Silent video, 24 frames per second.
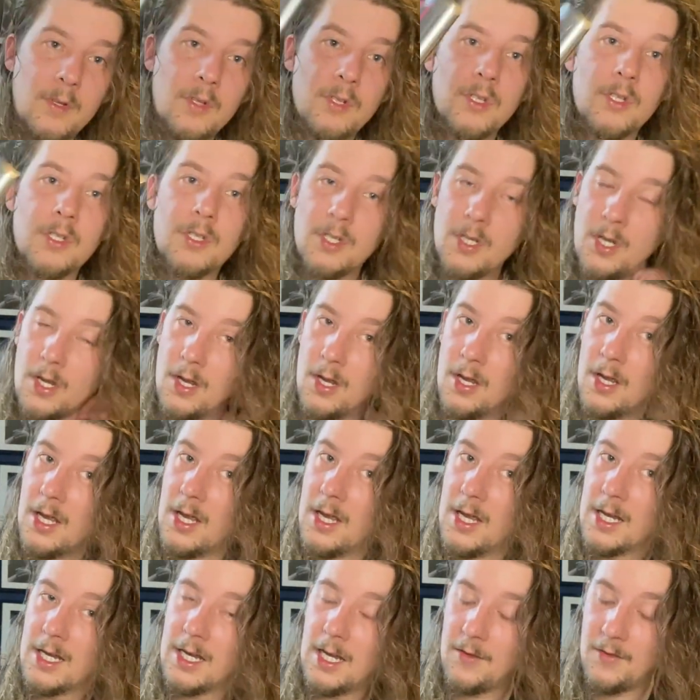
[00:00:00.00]
just to
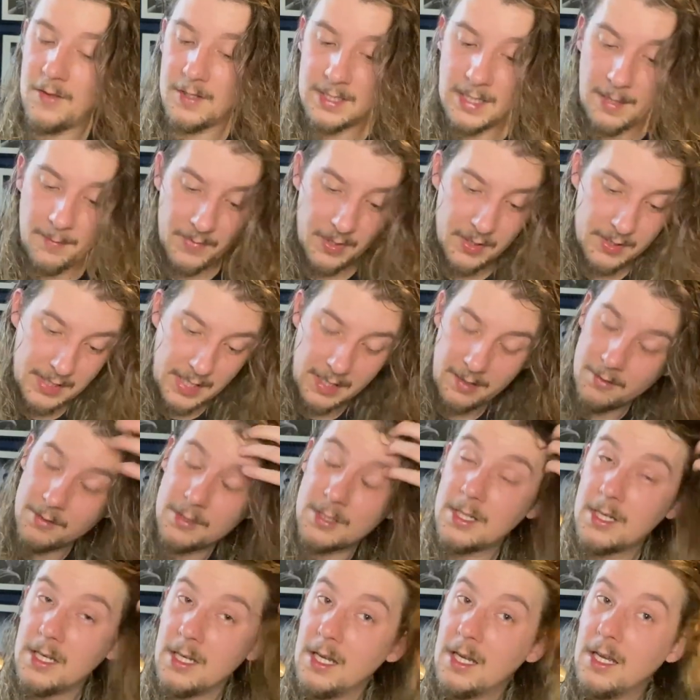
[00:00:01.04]
get the dampness out,
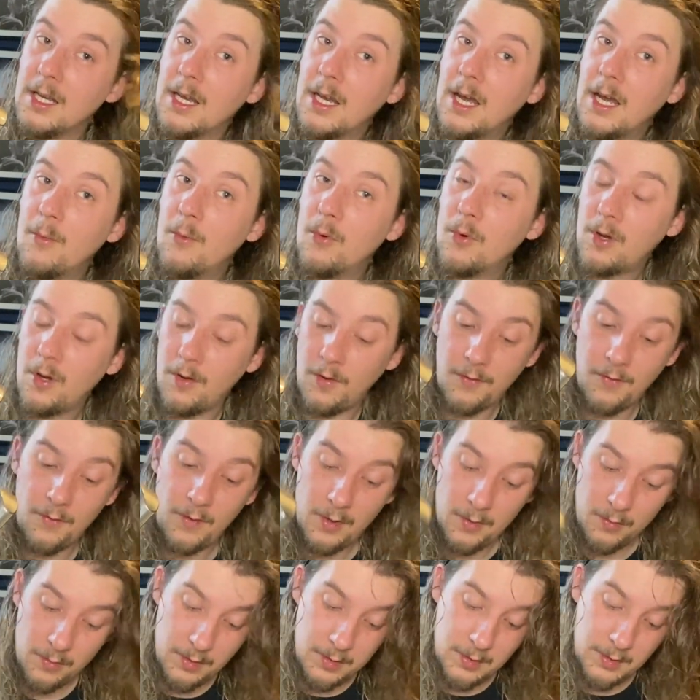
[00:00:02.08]
and we'll go
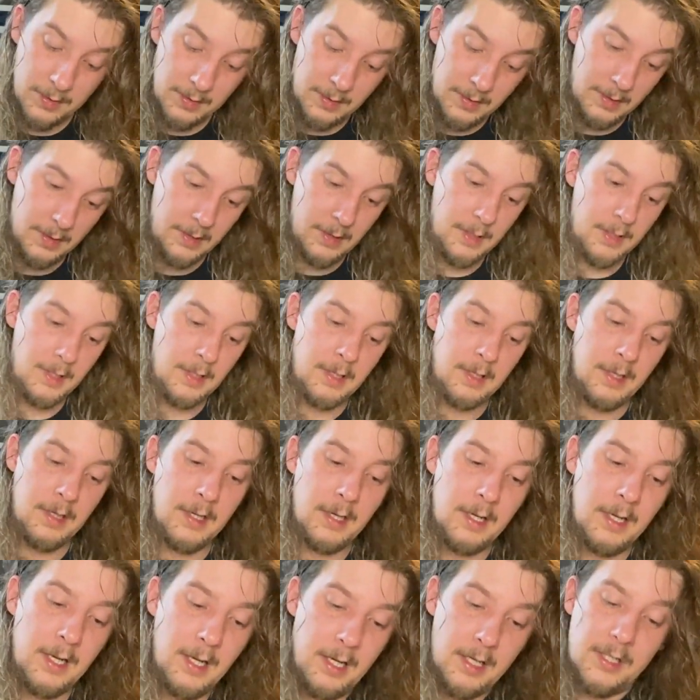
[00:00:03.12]
through.
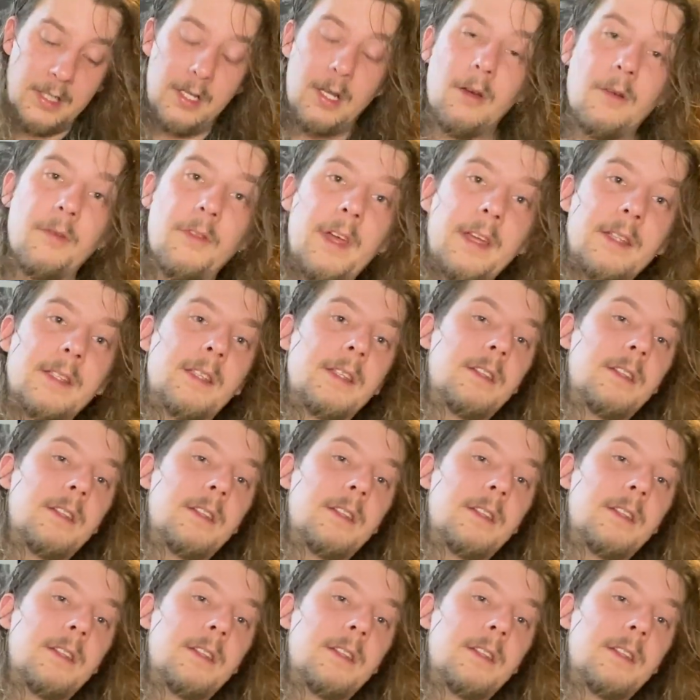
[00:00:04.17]
So that's the